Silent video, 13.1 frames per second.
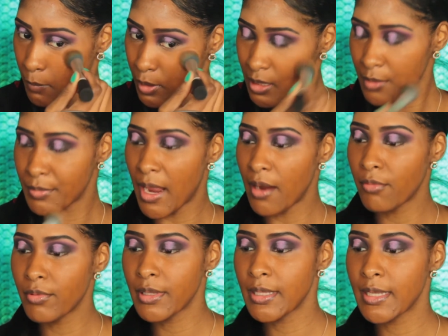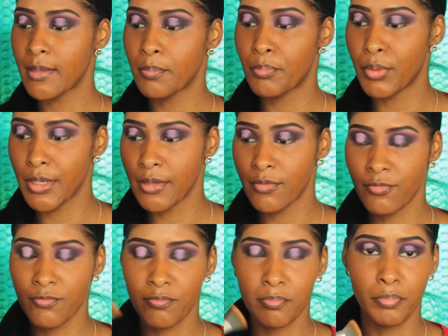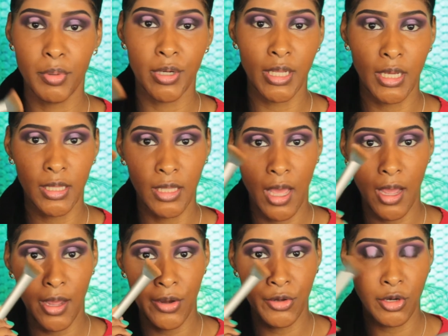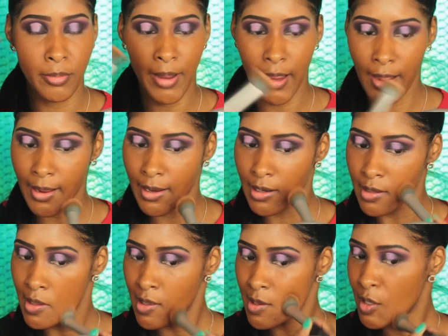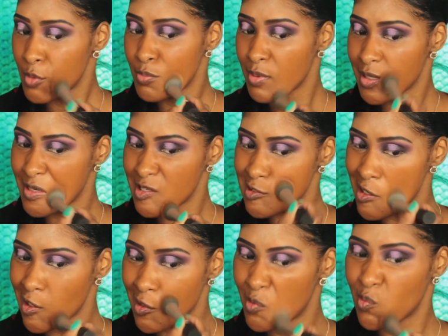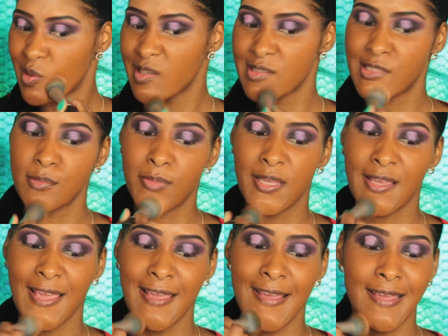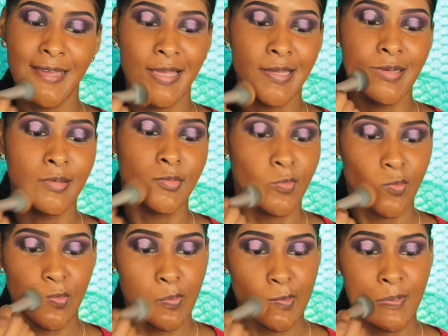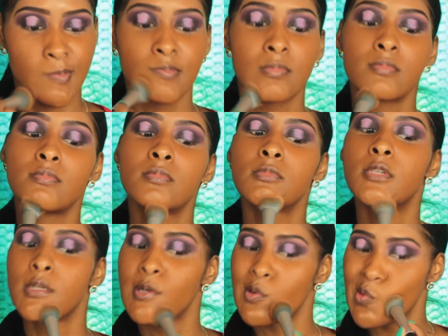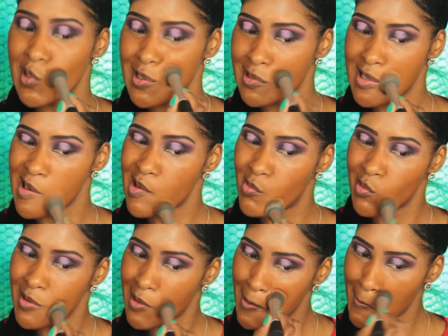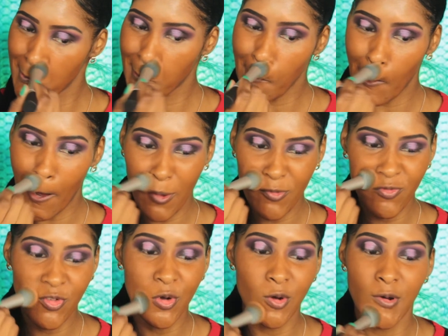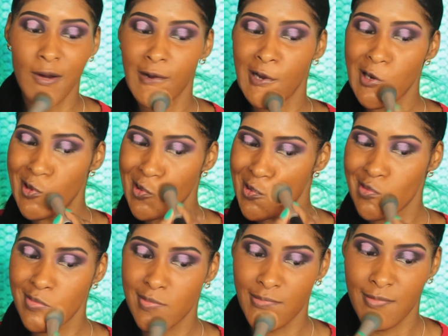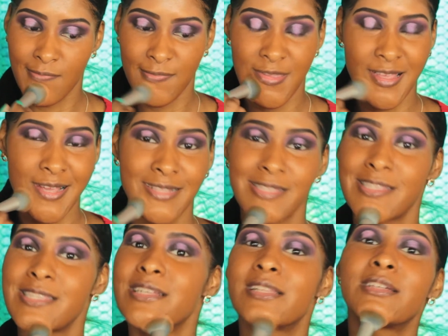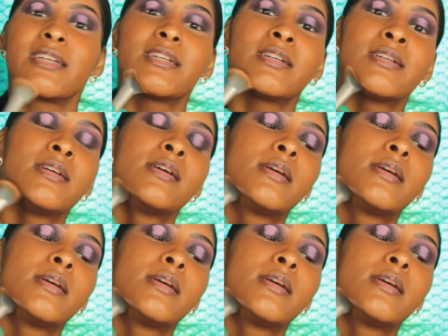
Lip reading: And I'm not really putting a lot under my eye because I don't want it to be cakey when it comes time for the concealer.